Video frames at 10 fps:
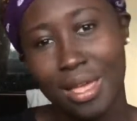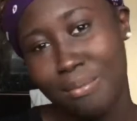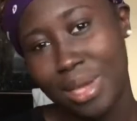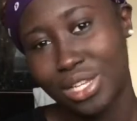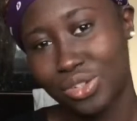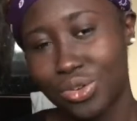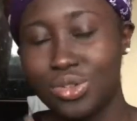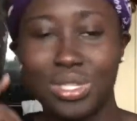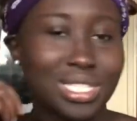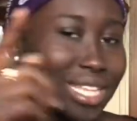make sure
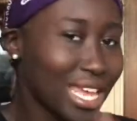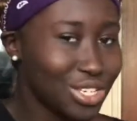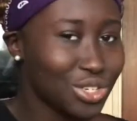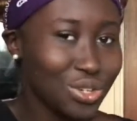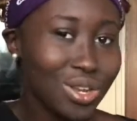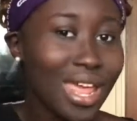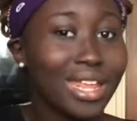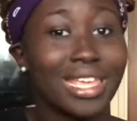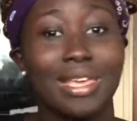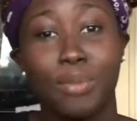you stay tuned
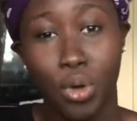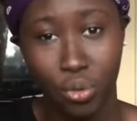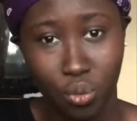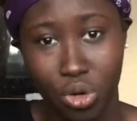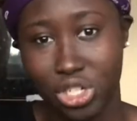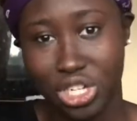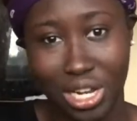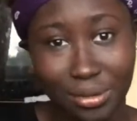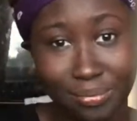and keep on watching.